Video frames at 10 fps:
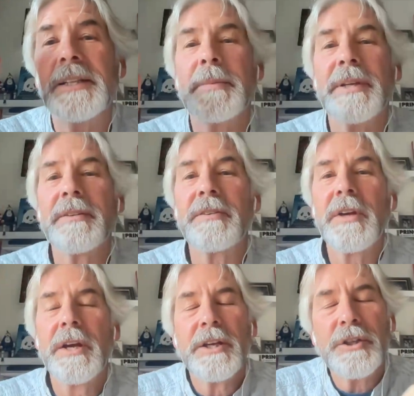means
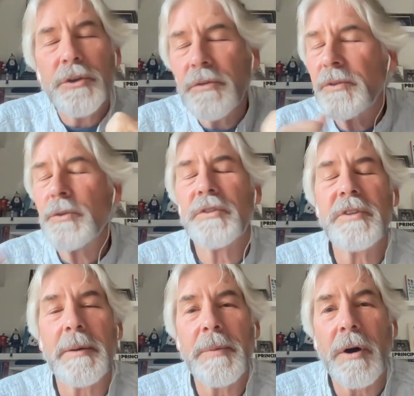you've used
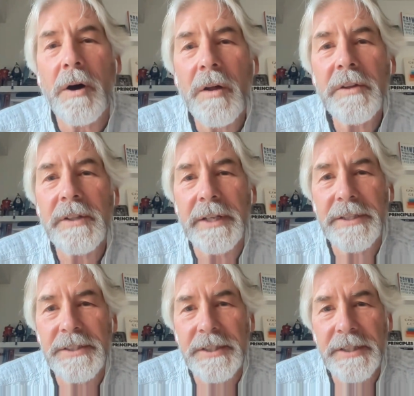up all the
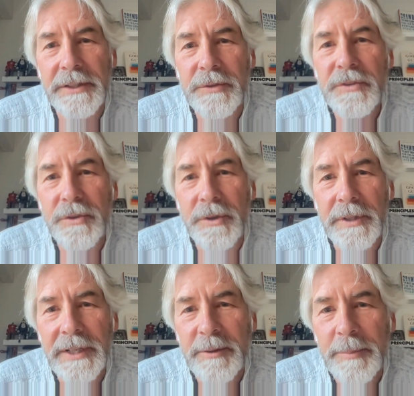glycogen that you
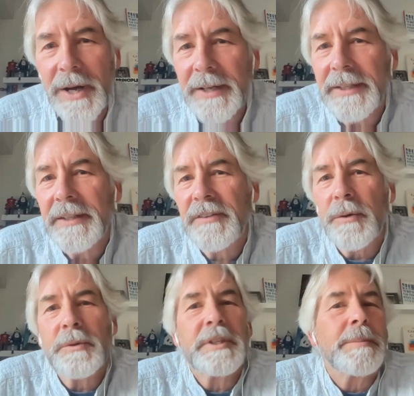stored in your body. It's
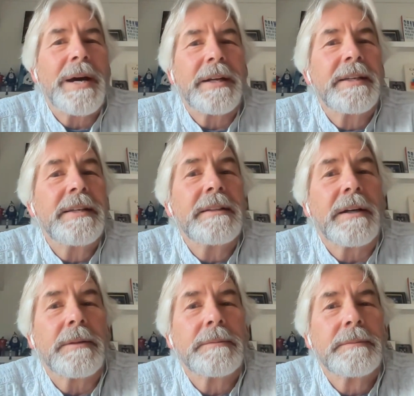only about a kilo.